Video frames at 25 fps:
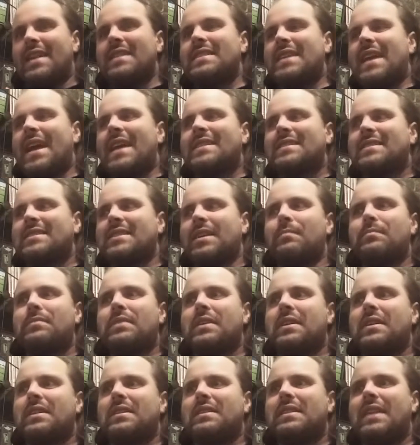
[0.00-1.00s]
at
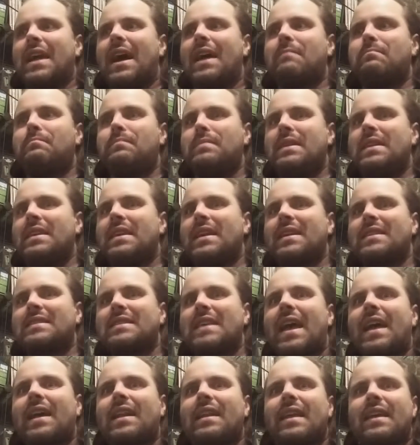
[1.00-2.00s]
something not being
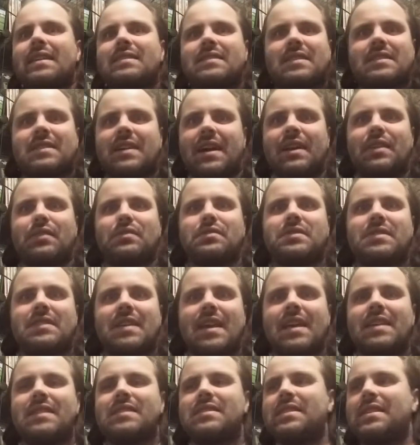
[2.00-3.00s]
exactly as the title
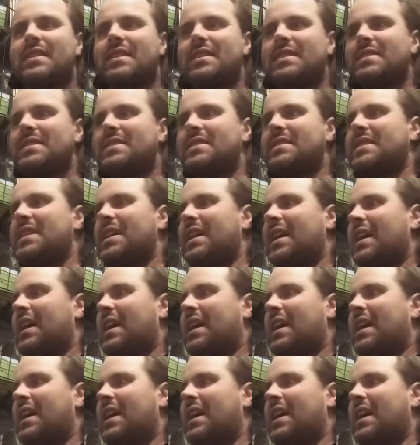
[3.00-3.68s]
says it is,